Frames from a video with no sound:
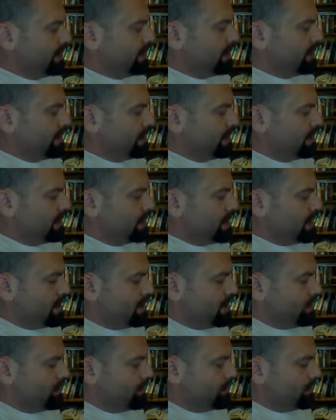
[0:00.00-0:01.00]
and
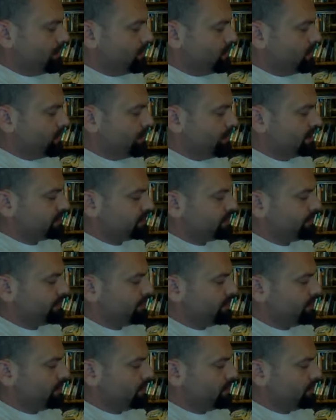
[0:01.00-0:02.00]
um, the rest of
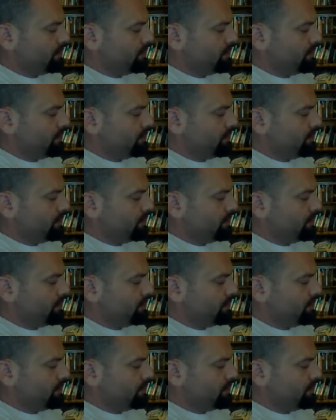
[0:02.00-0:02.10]
it